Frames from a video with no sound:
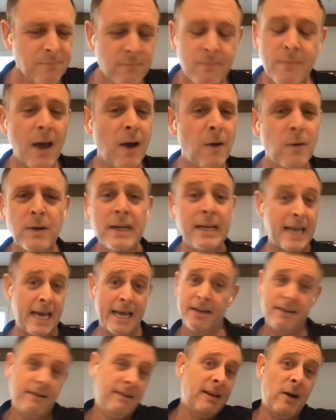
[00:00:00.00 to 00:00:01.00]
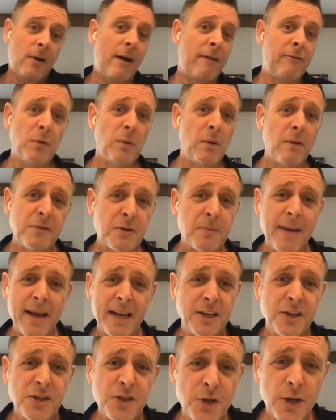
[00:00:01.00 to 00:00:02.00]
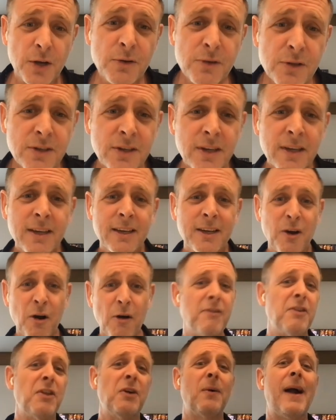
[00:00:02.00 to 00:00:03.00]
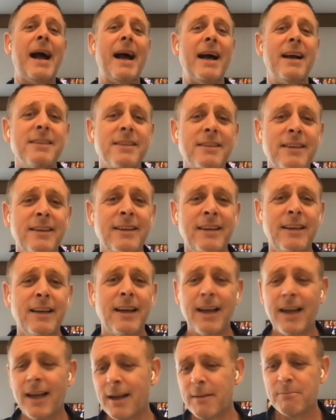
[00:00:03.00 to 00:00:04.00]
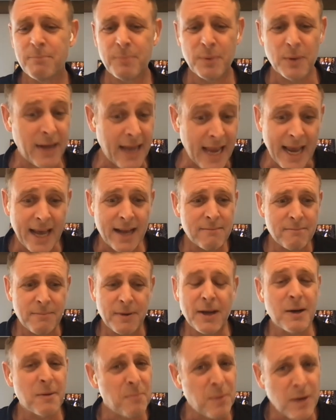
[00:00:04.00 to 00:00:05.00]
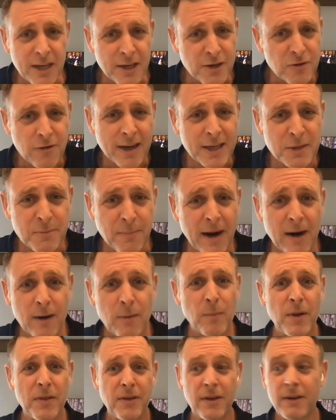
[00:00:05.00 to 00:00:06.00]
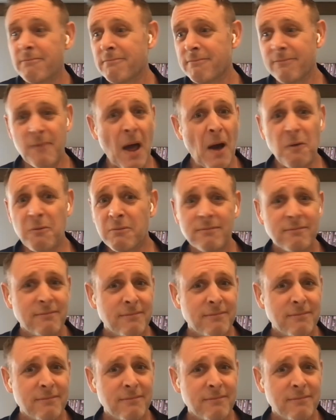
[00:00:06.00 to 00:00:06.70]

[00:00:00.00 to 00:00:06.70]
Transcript: No, and you know, everyone loves to make an excuse, cover their ass. But again, being completely transparent with you, no.